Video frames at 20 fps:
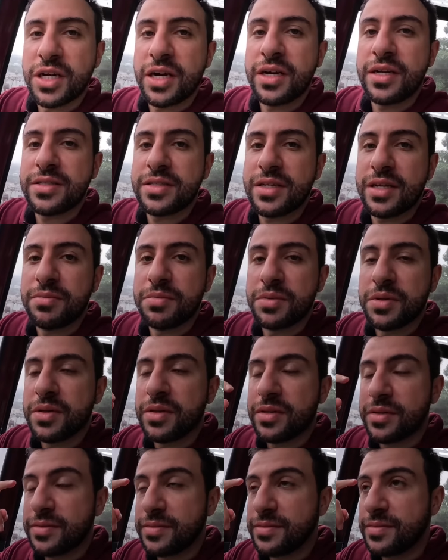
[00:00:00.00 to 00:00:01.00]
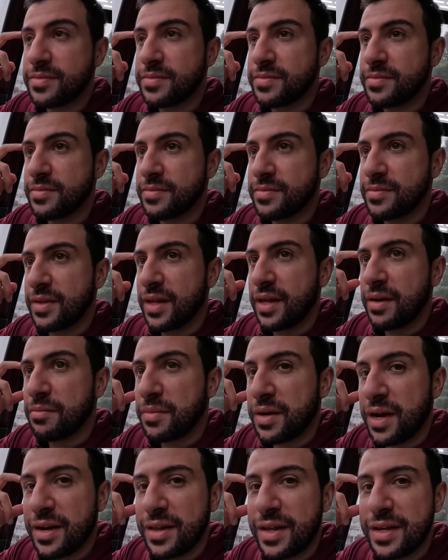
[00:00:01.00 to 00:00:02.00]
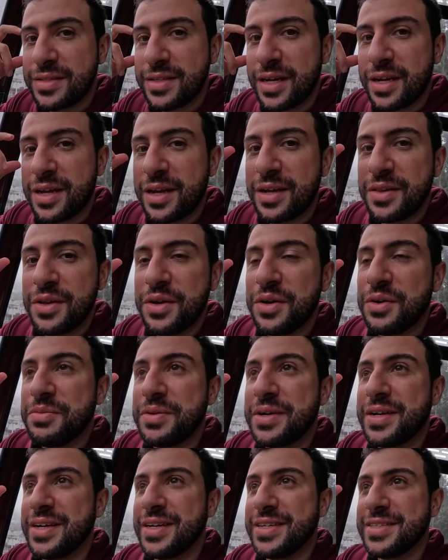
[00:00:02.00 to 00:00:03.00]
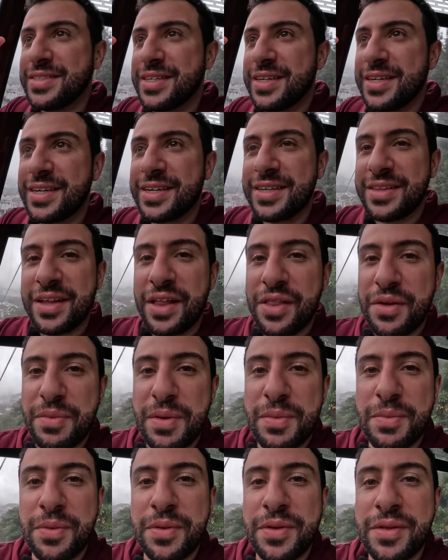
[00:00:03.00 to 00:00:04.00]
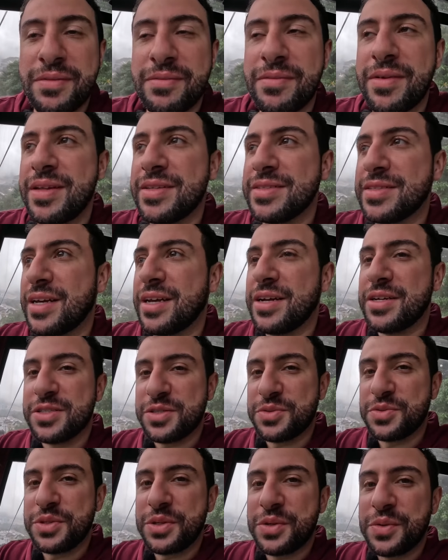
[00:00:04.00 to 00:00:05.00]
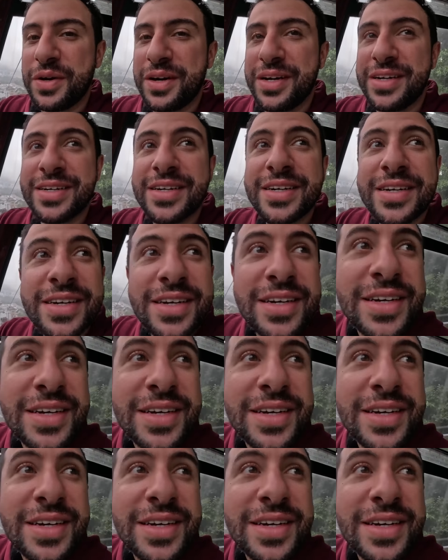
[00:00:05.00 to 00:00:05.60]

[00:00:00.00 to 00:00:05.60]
Chinese temple. I'm kind of like talking low because like the other people inside are just really quiet.